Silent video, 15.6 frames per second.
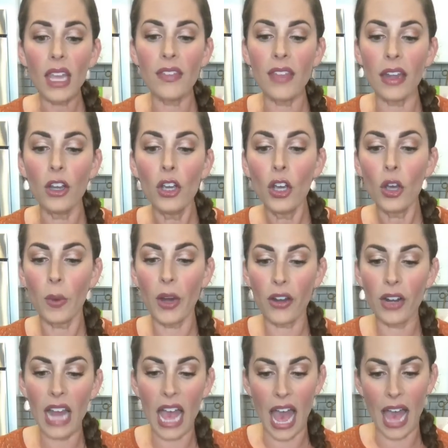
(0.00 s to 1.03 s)
And then we
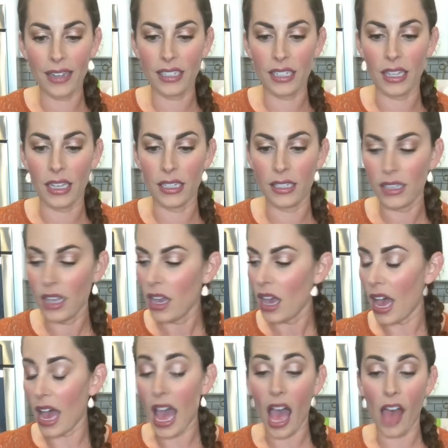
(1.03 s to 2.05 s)
are gonna add to this
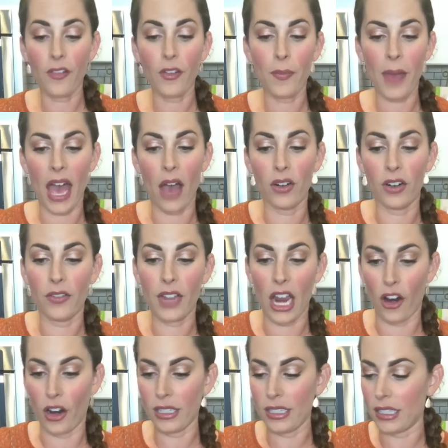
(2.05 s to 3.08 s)
a half a pound of
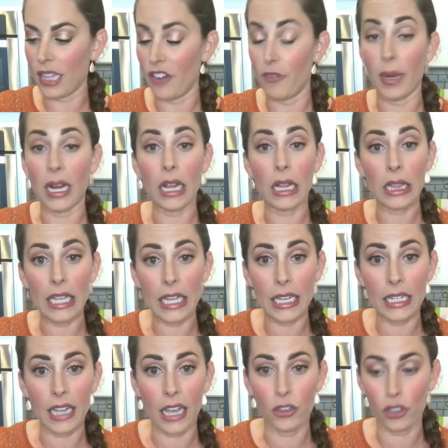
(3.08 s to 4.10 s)
carrots that have been
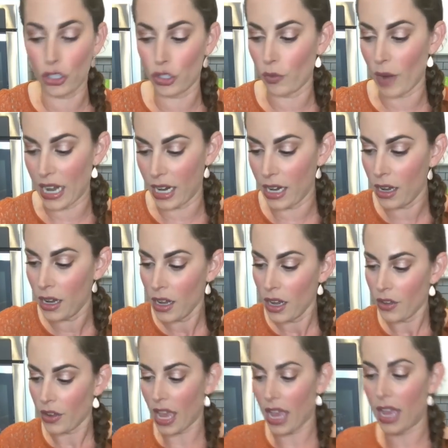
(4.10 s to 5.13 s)
cleaned and shredded,
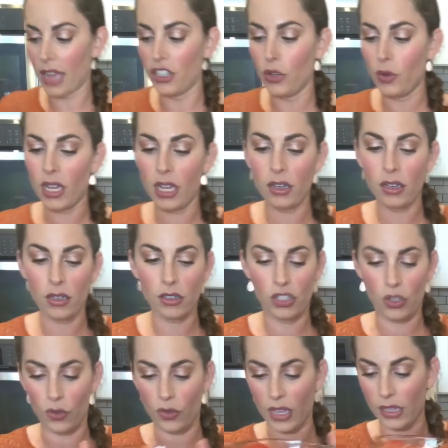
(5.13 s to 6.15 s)
okay? And you can
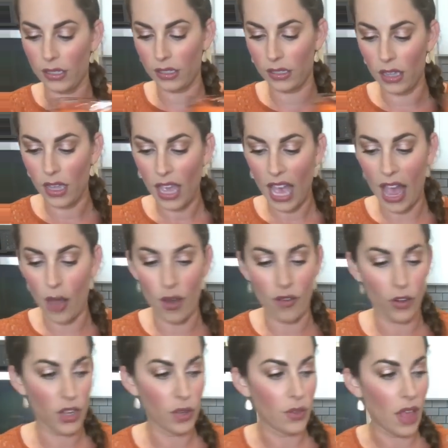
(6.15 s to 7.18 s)
do this
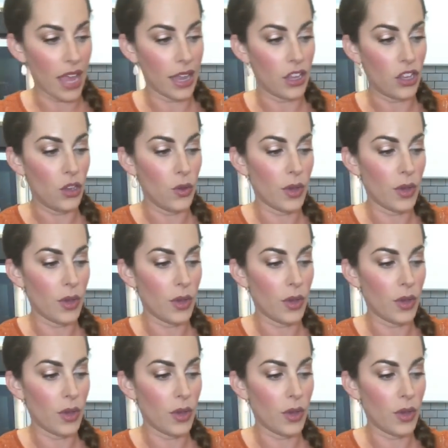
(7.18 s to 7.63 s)
however you like.